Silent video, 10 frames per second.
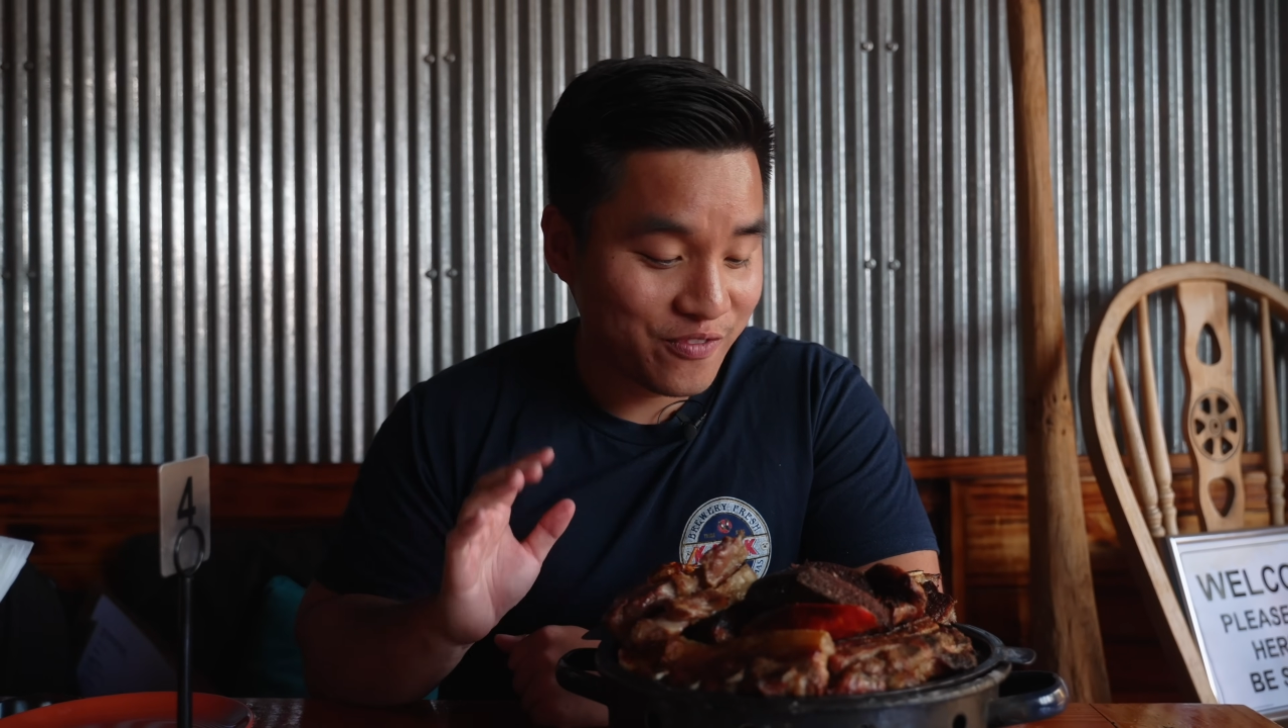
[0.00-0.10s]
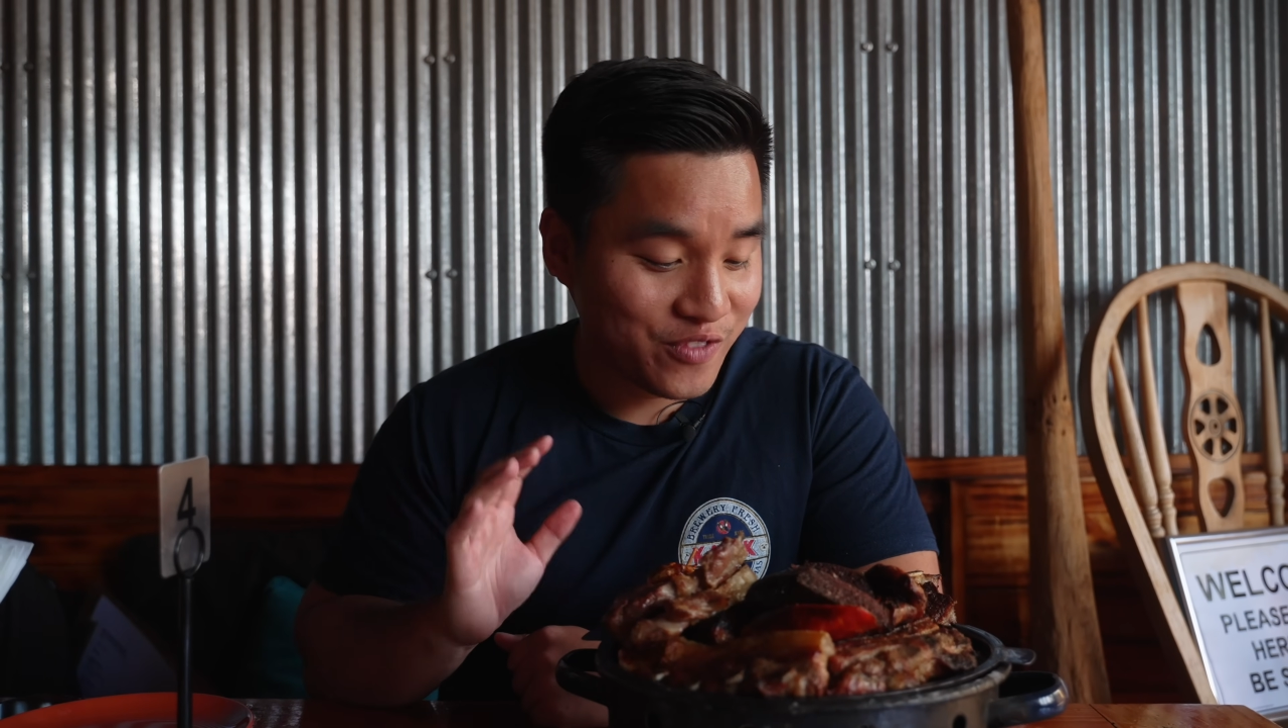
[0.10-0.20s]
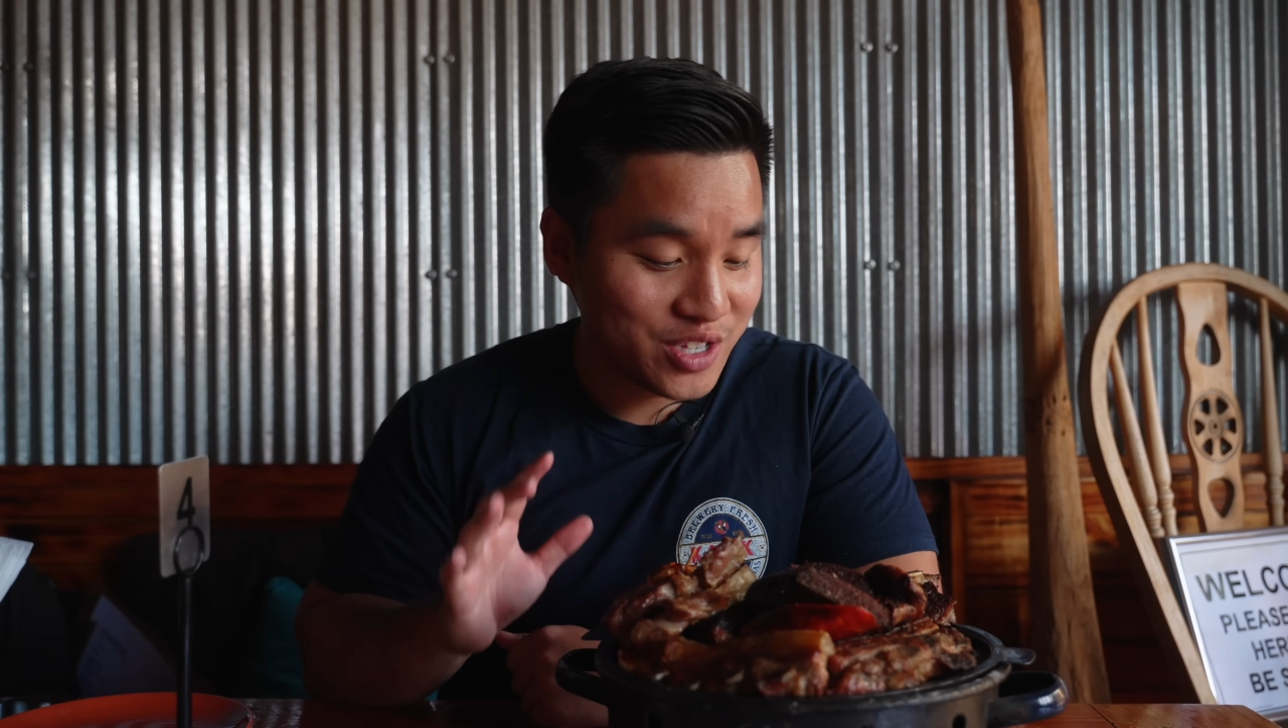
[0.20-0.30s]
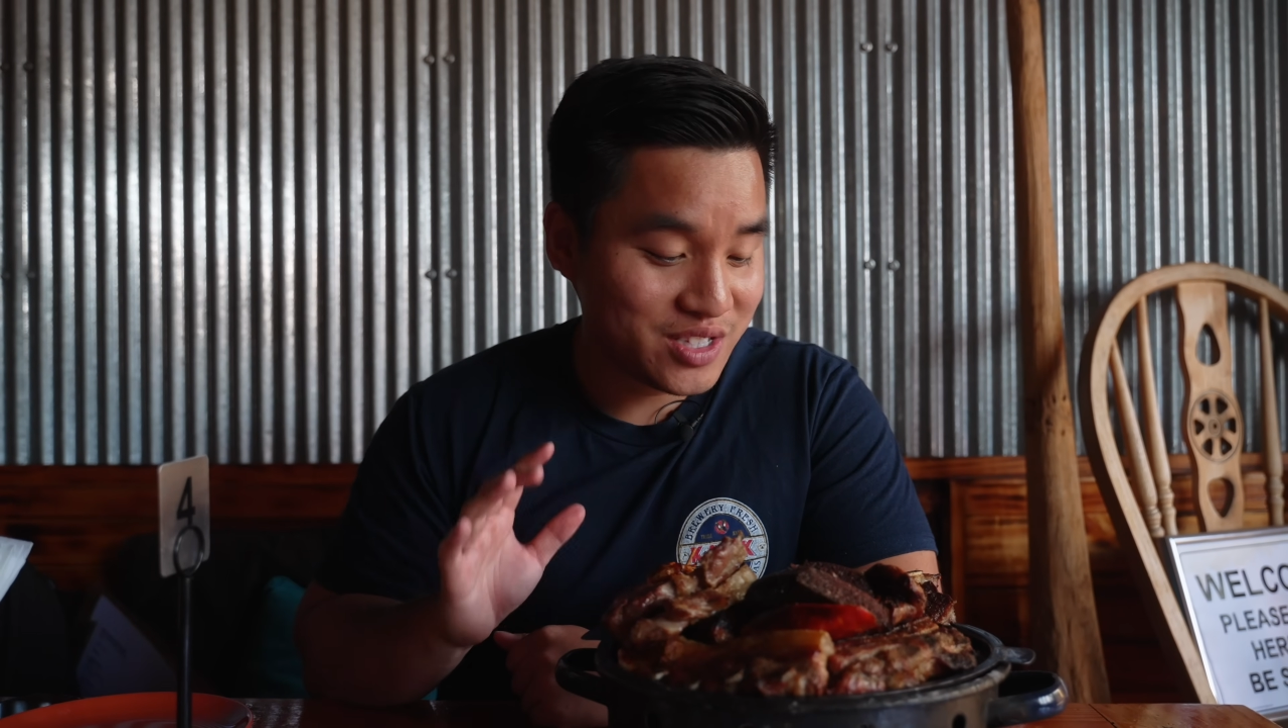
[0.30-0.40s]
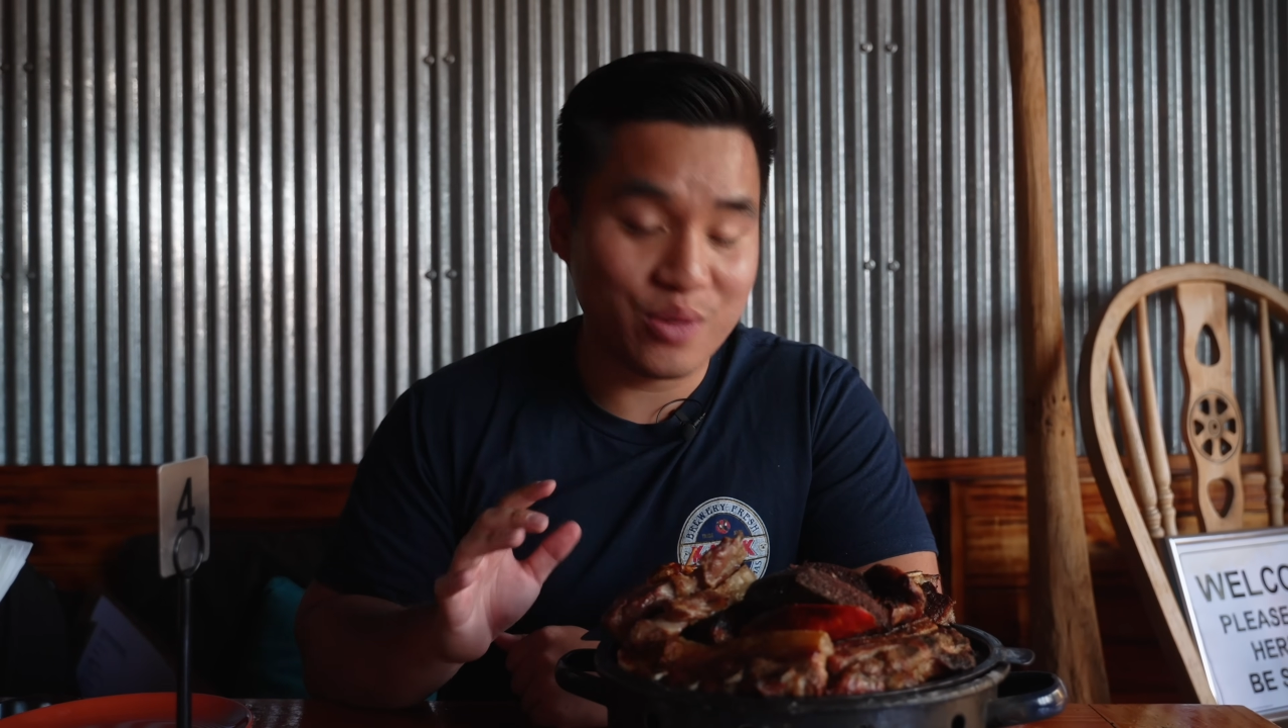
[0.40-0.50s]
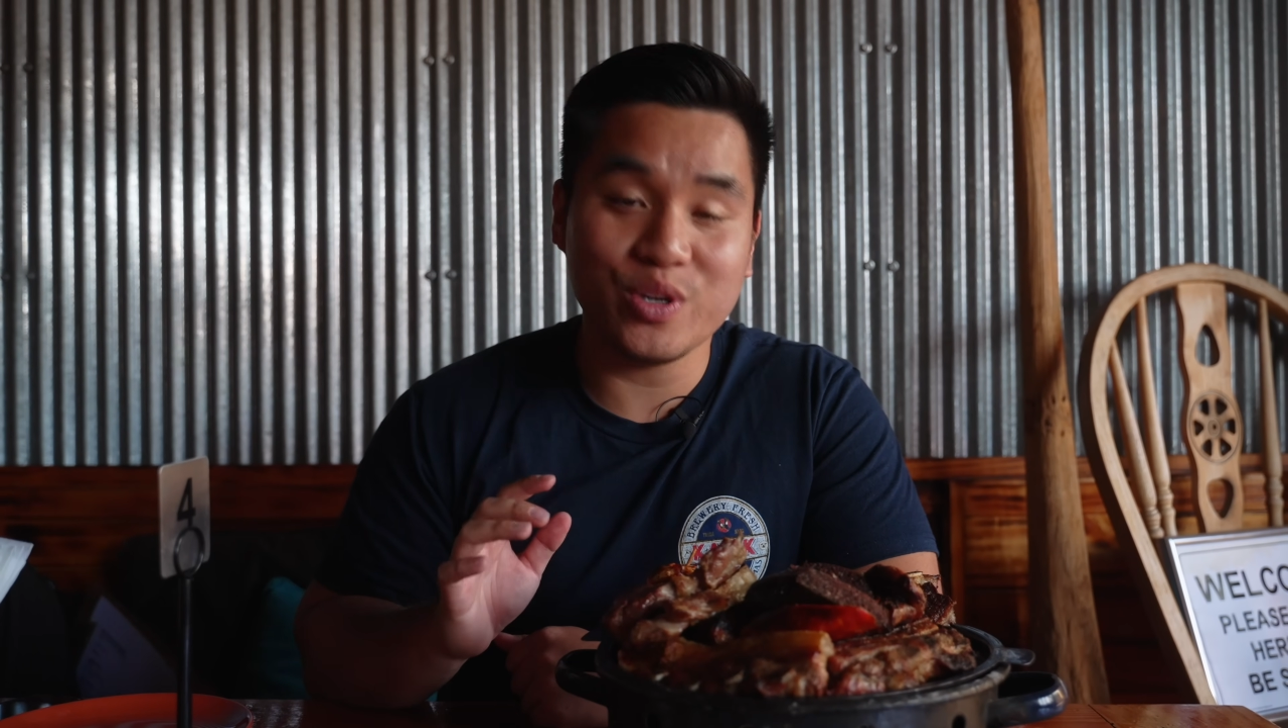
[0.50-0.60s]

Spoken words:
first thing we